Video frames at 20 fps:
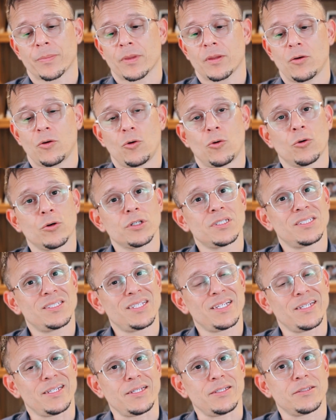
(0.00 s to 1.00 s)
or
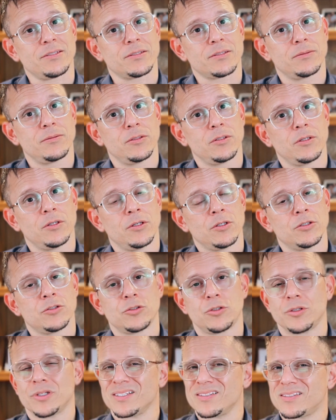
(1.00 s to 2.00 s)
cities.
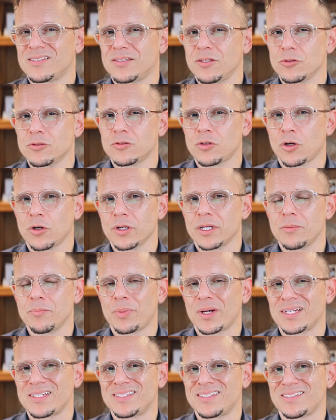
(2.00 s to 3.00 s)
So you can still target
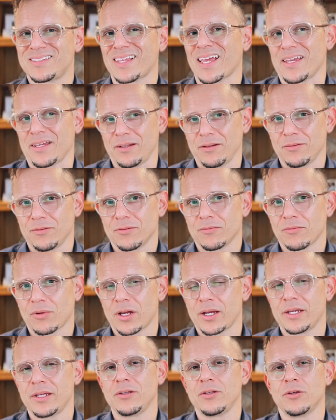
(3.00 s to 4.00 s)
by state,
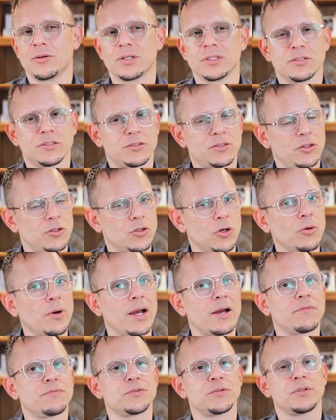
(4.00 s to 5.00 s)
right? You can still go
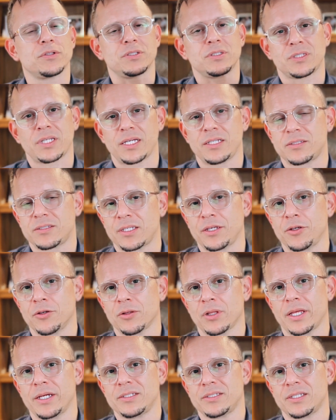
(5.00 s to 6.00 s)
after the states that you're
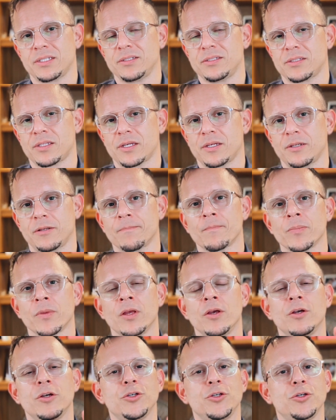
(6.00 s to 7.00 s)
licensed in.
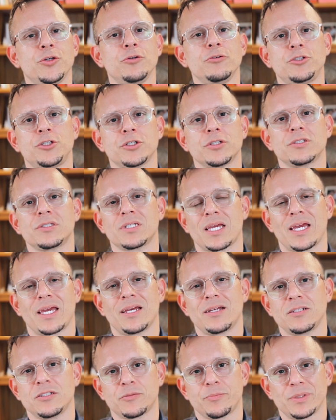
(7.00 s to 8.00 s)
You just
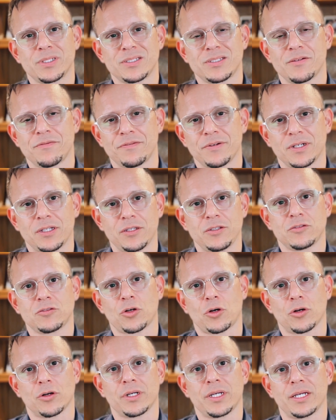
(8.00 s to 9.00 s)
can't specifically
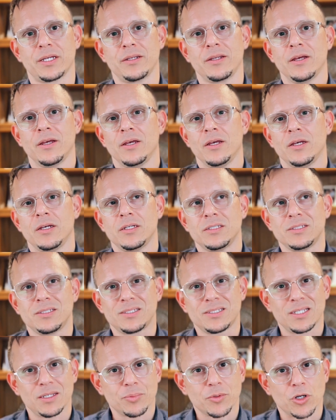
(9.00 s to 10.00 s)
target
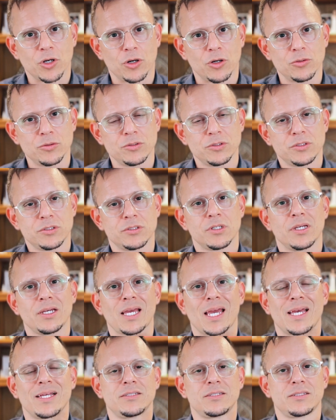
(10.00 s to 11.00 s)
zip codes
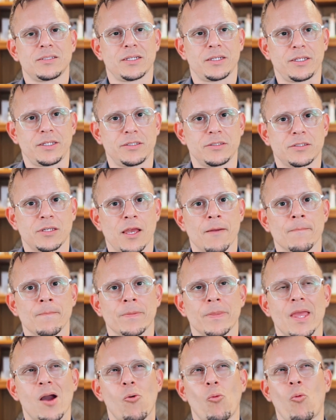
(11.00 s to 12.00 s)
and cities.
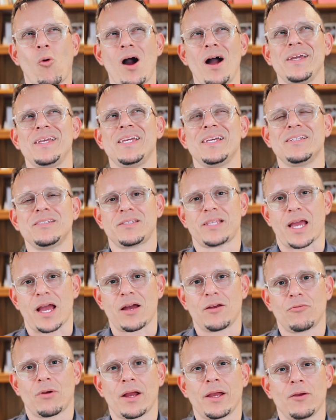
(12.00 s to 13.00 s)
Now, why is
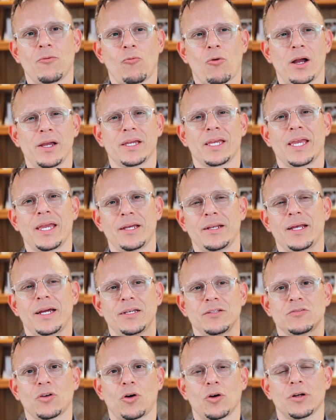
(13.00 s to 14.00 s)
that, right? Why can't I
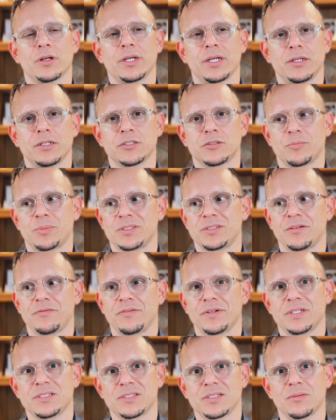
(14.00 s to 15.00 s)
target a
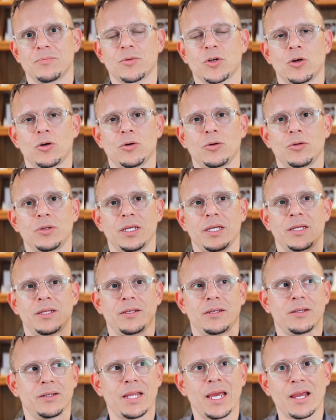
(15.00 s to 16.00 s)
specific zip code in
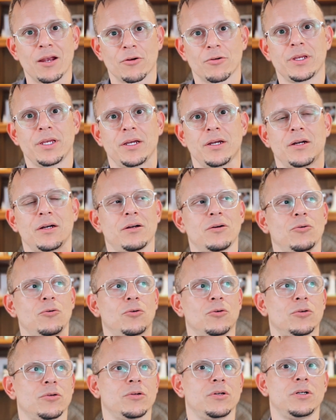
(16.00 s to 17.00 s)
an area
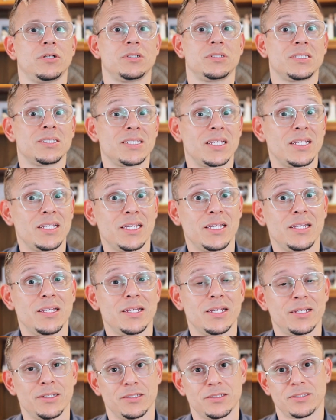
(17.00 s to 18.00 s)
or a city
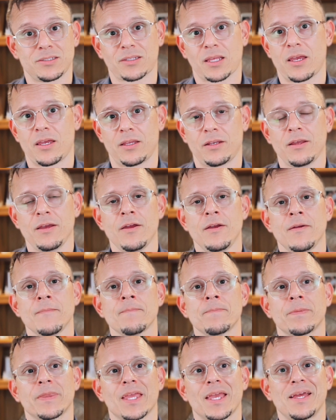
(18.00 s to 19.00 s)
in a state?
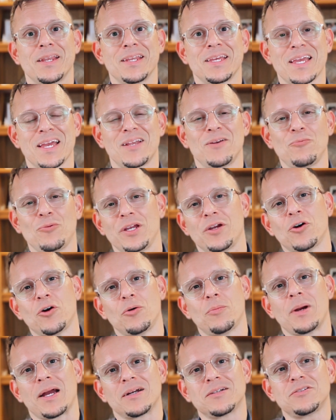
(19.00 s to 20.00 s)
And again, we go
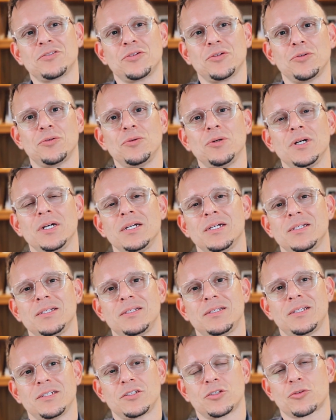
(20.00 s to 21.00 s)
back to
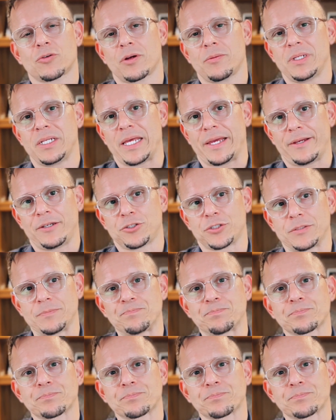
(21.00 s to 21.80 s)
discrimination.